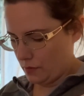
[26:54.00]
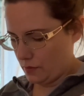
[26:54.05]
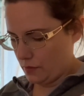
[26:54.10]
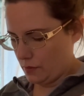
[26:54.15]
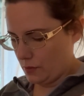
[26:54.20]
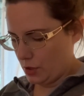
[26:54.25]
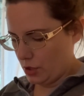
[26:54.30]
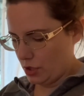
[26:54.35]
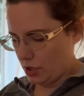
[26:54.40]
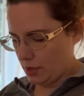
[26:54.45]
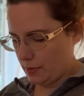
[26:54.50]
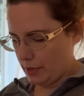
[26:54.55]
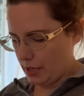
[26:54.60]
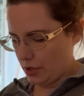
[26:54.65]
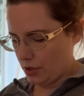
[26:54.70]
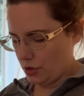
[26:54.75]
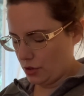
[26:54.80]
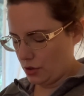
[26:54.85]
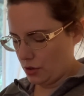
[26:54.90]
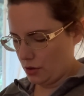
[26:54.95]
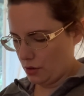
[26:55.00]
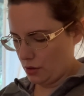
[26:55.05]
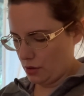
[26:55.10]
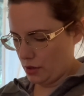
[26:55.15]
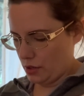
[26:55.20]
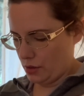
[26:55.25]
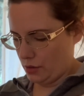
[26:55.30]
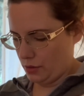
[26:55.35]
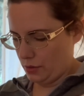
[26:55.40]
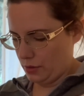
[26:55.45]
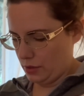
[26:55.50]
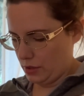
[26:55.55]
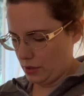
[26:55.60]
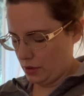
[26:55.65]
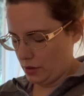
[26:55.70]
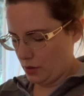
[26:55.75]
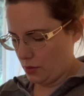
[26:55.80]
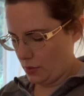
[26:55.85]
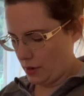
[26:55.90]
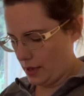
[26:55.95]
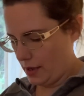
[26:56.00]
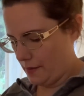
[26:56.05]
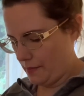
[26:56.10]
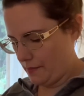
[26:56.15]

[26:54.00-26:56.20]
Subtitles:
And just make sure they're closed all the way.